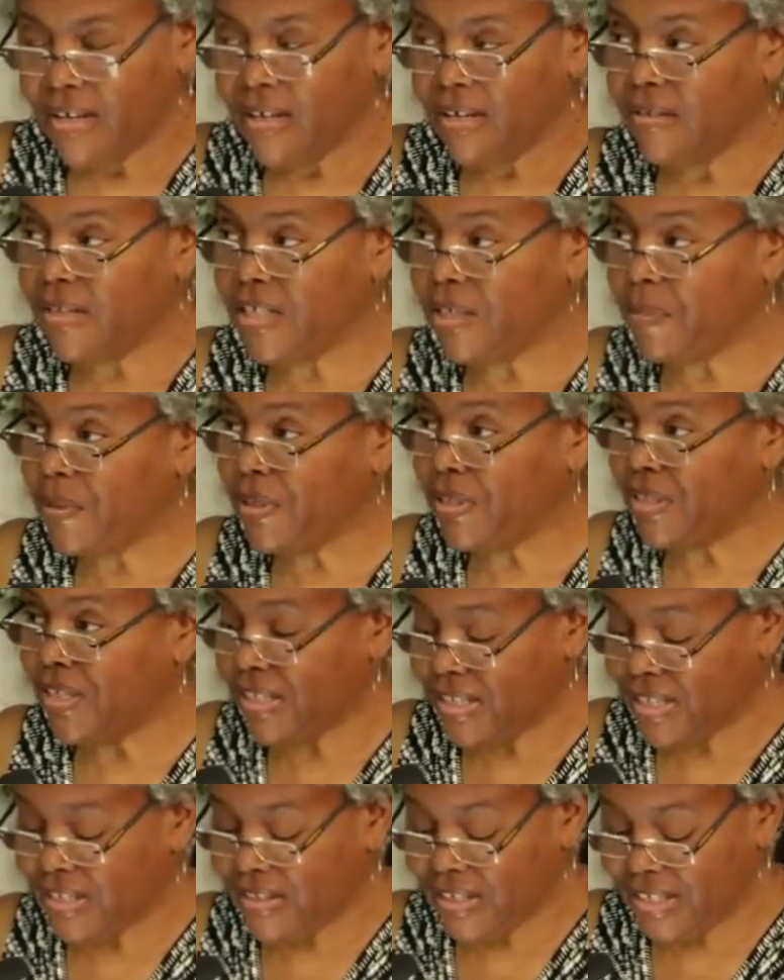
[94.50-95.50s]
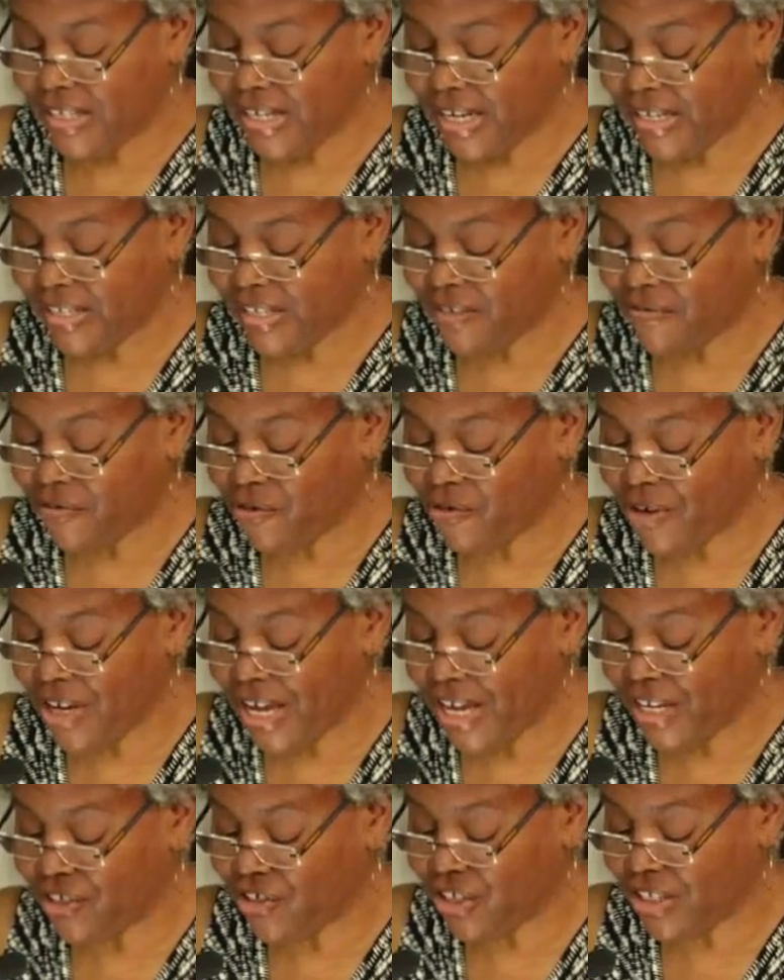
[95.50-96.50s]
This puts us in the text of
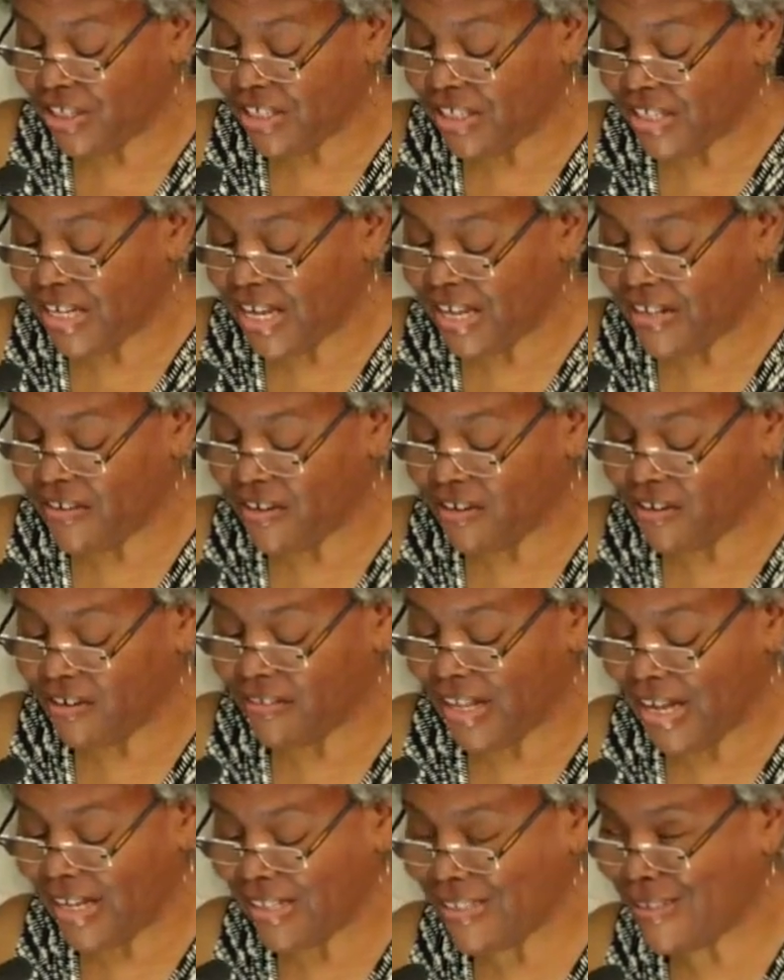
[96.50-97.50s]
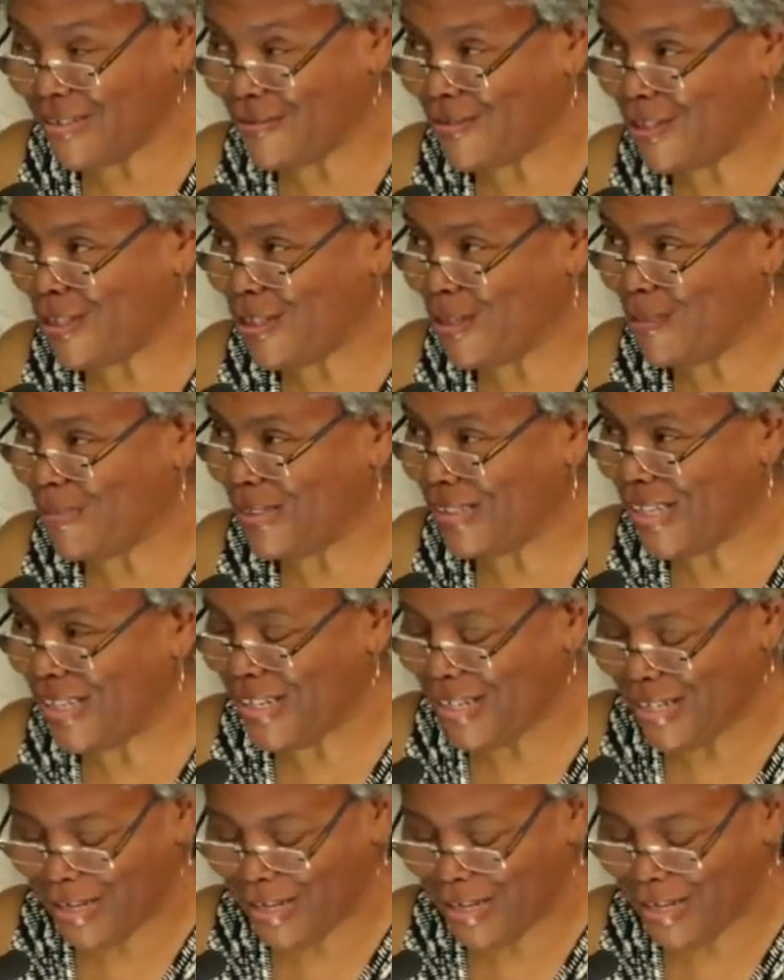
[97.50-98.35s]
creation today. There are lots of stimulating